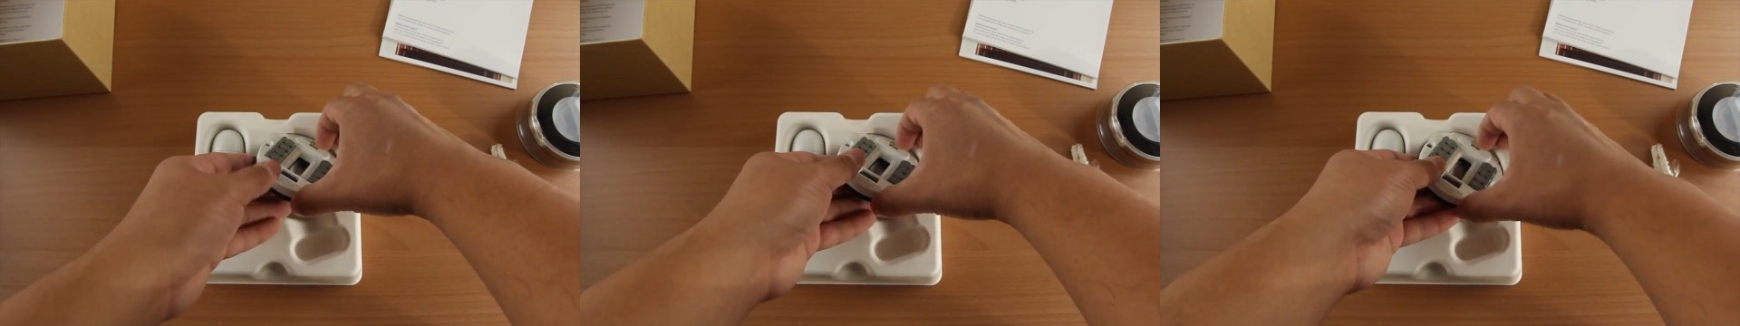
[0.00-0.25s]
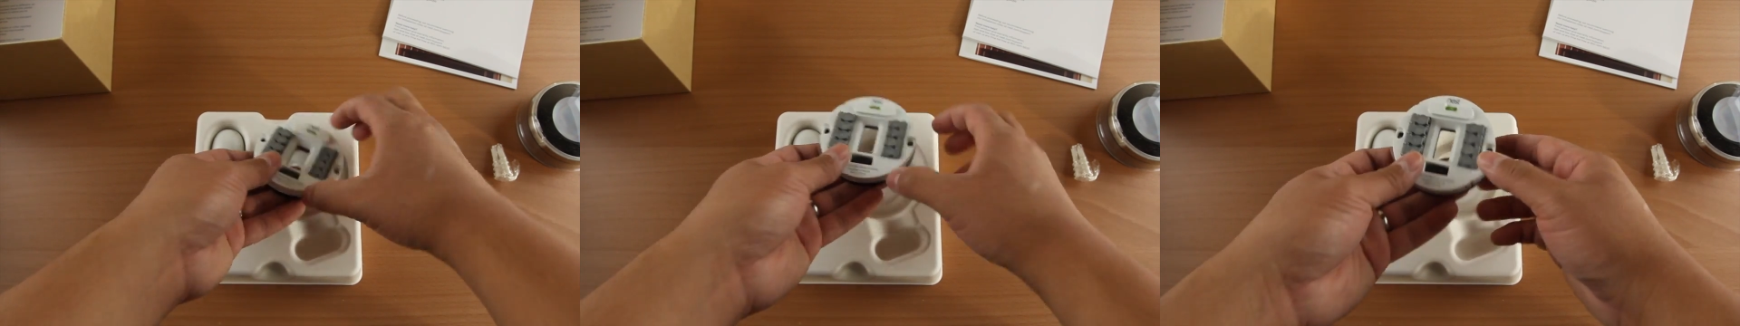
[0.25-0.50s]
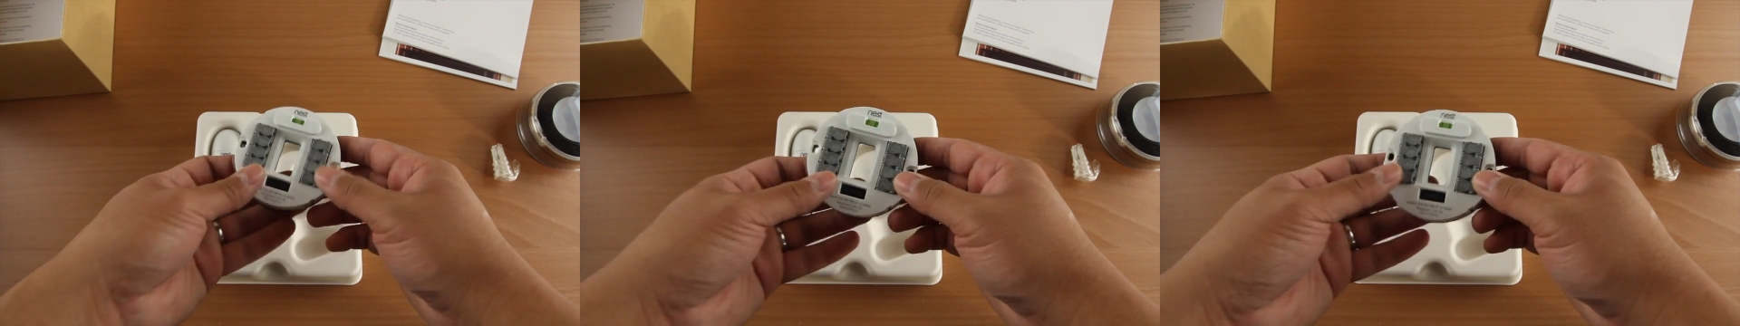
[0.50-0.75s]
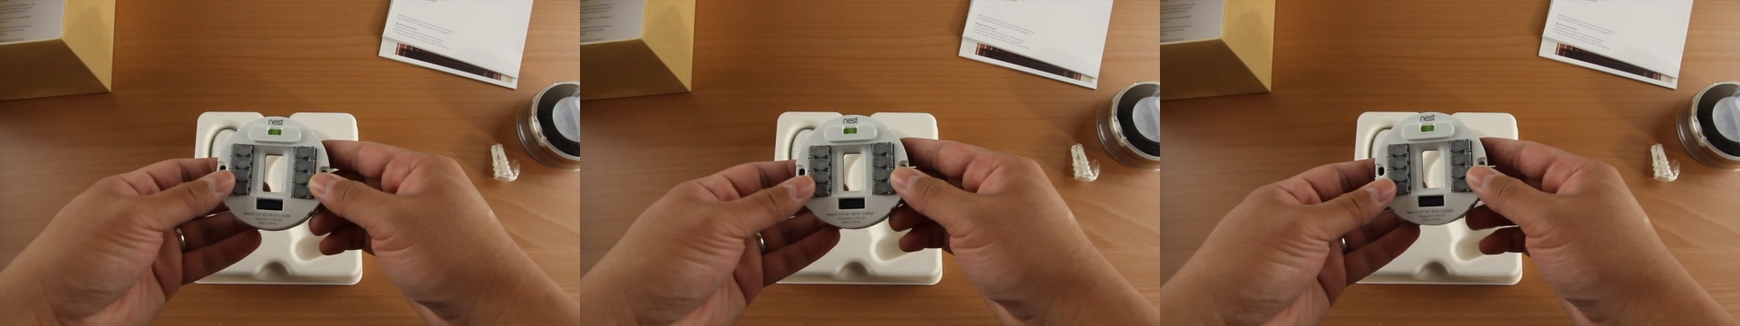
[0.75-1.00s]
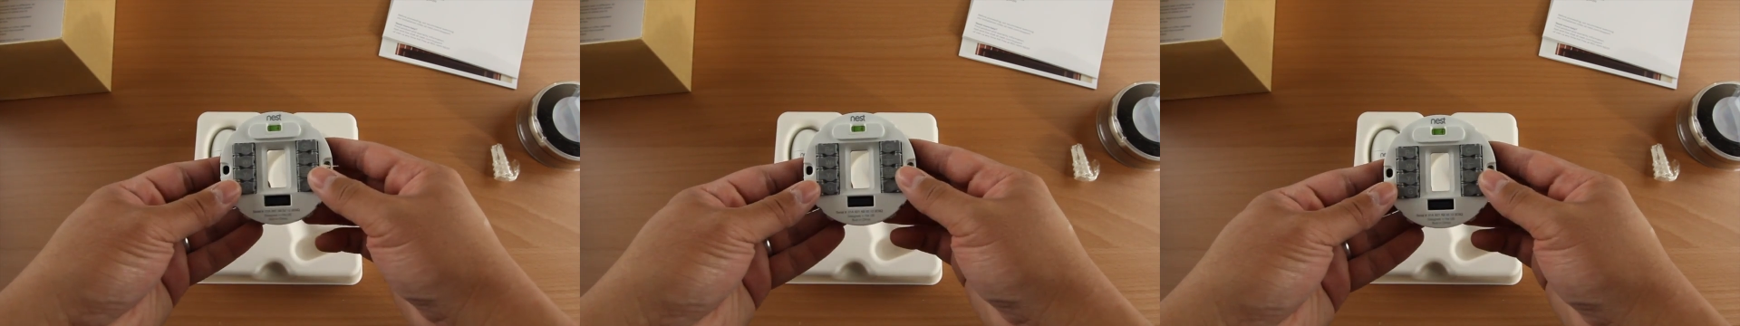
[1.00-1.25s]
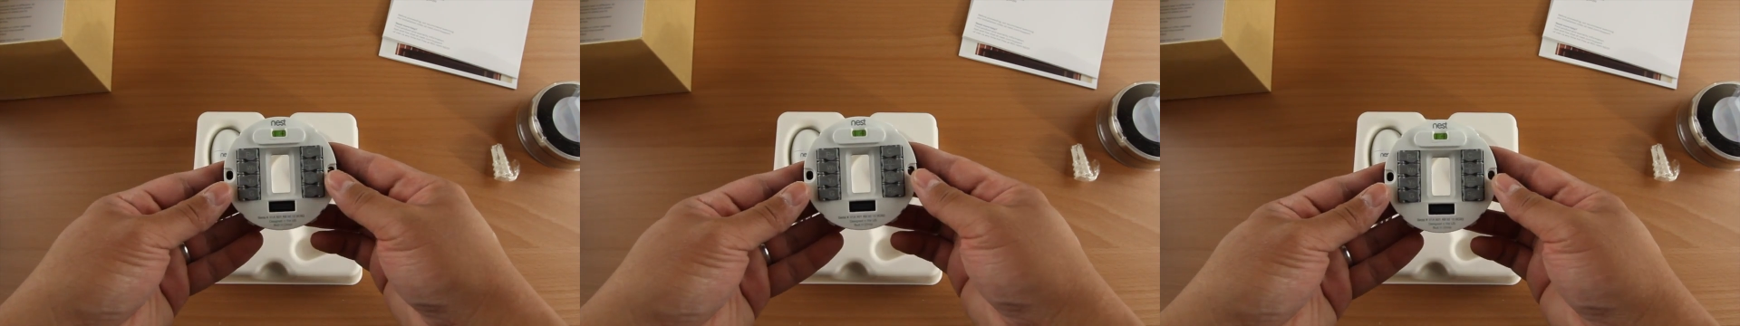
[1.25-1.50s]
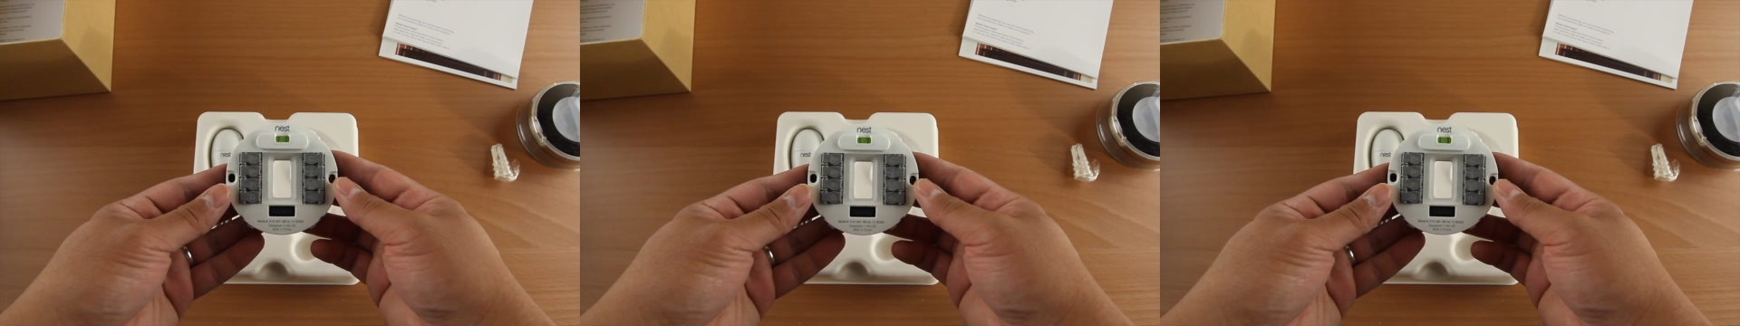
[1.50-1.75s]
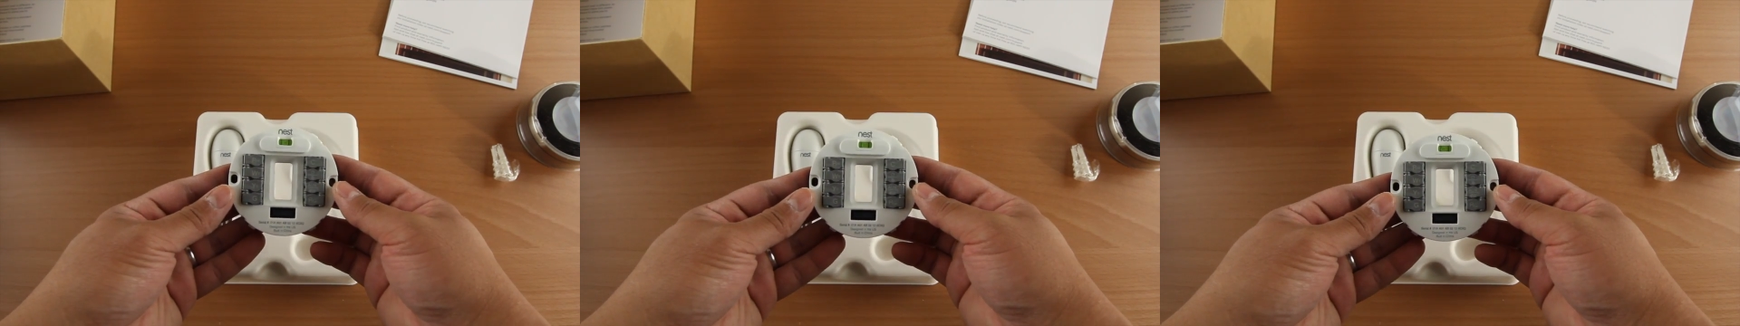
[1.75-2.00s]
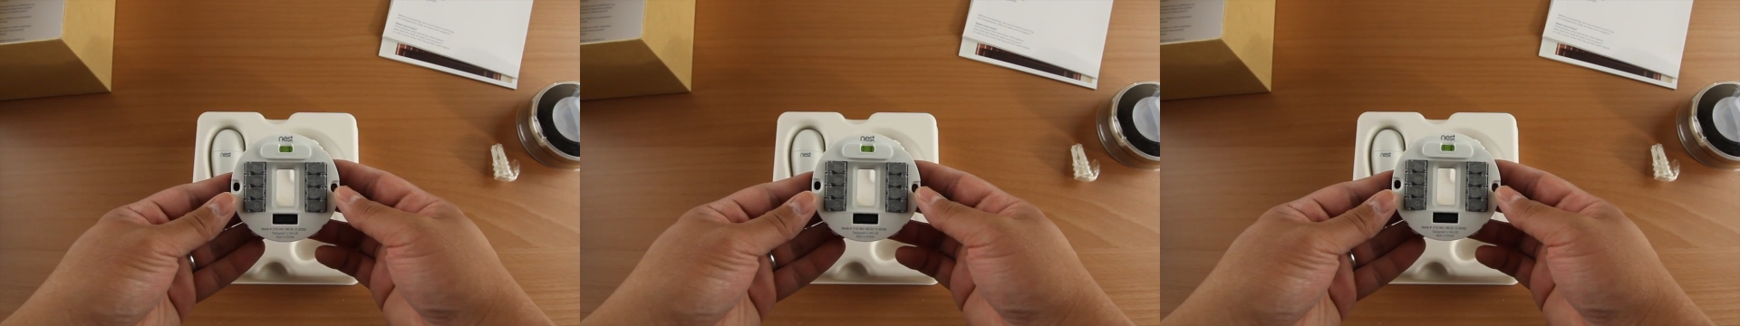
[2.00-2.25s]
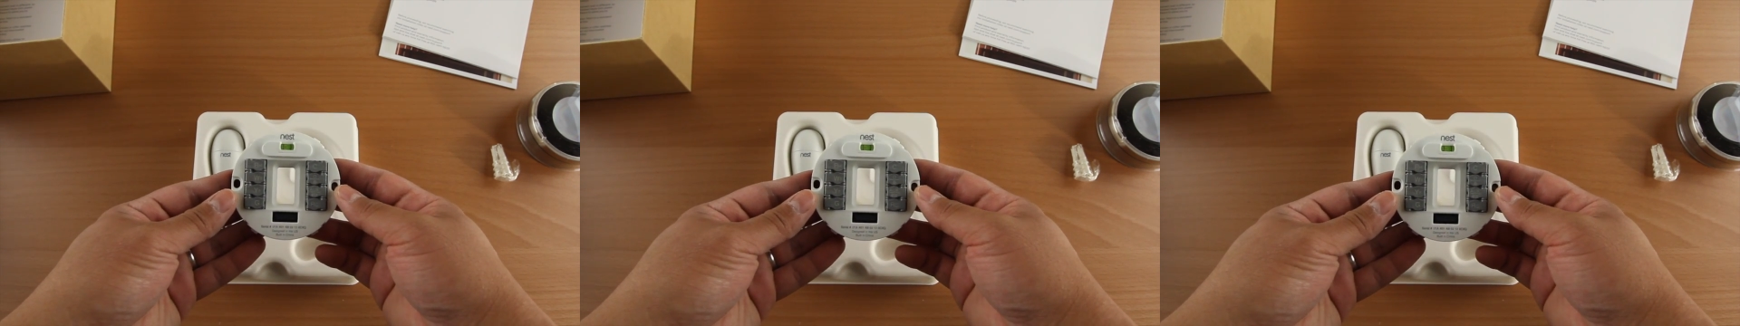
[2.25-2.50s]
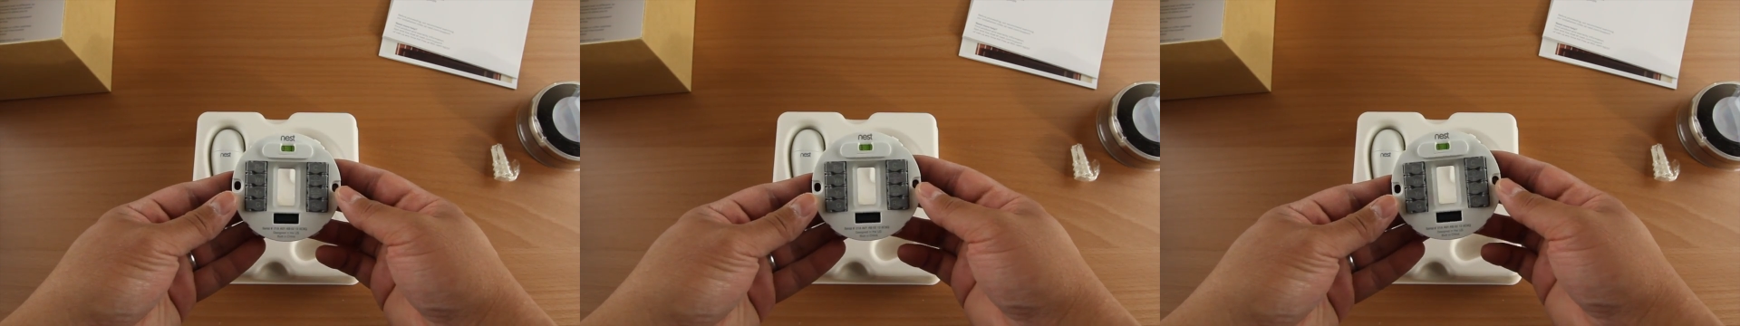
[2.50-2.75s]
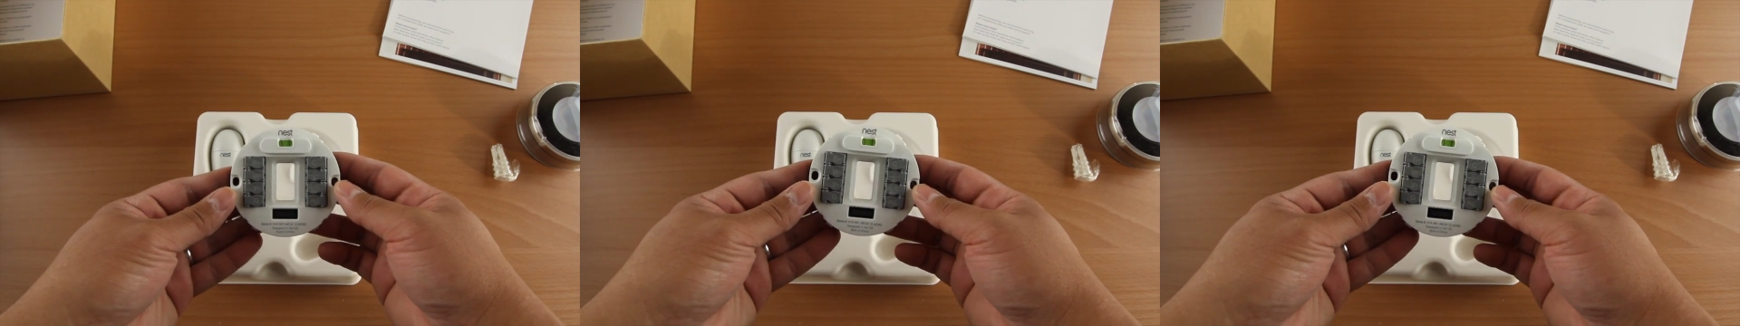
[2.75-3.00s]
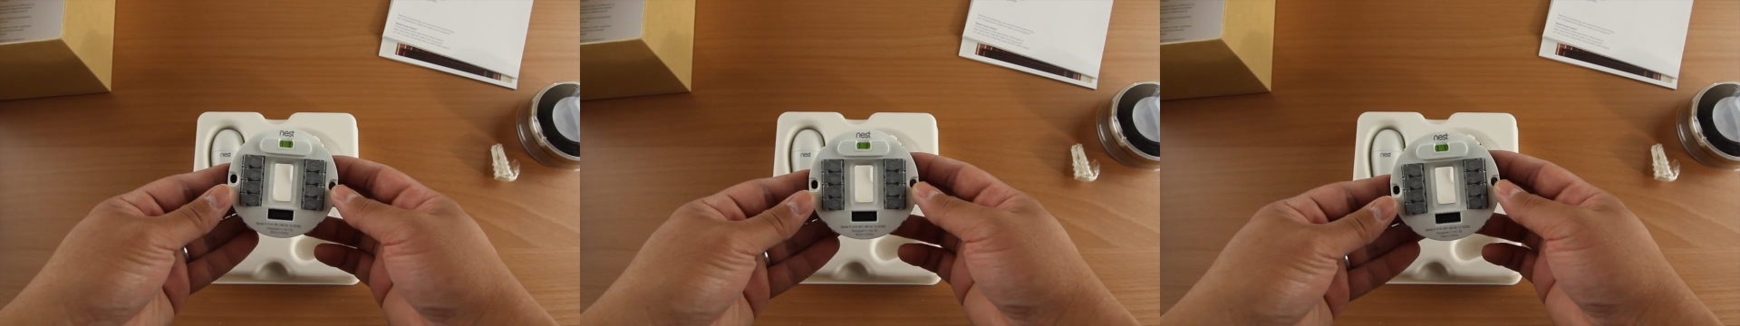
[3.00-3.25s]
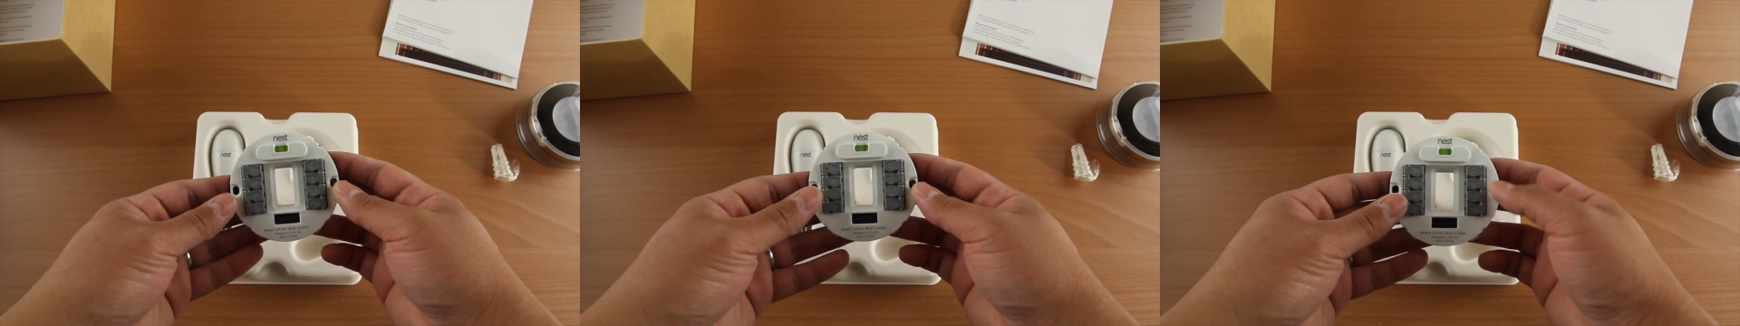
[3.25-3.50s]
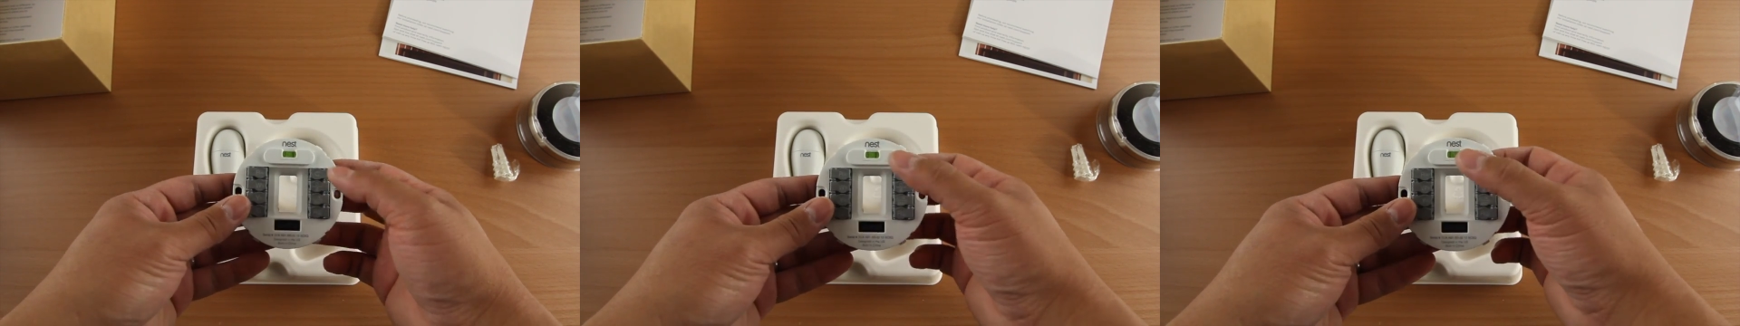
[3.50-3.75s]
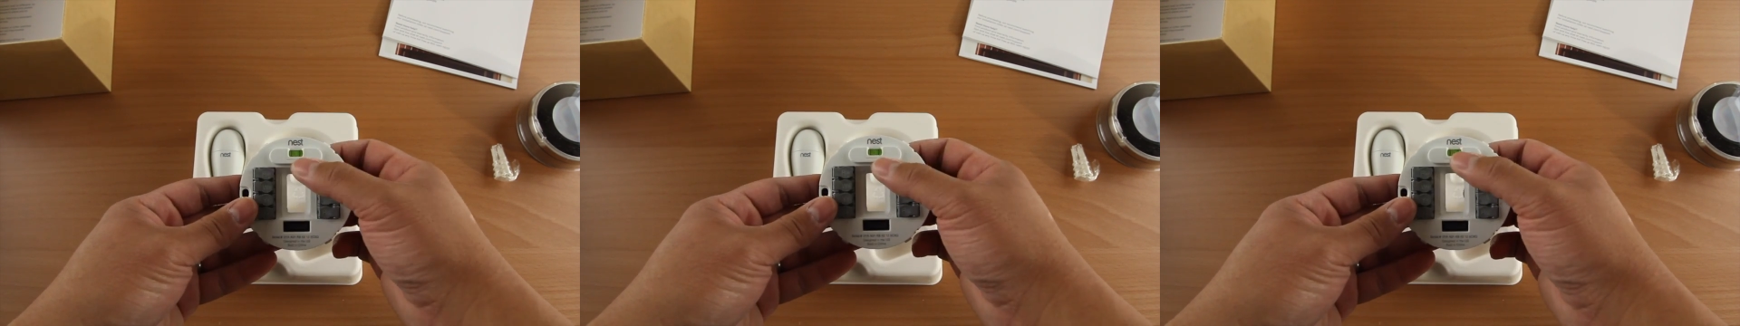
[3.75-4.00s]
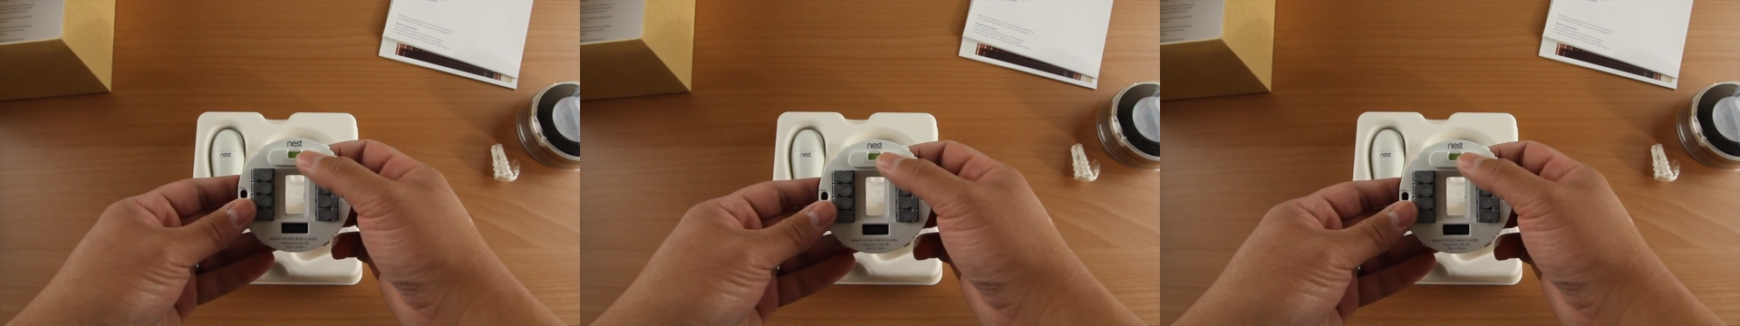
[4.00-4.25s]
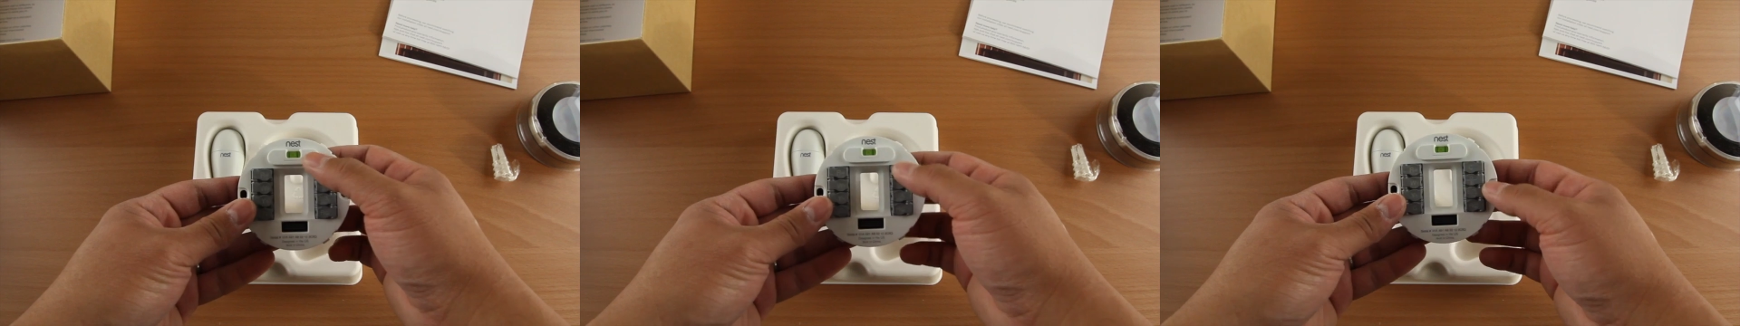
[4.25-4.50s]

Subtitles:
No face is visible, so there are no lips to read.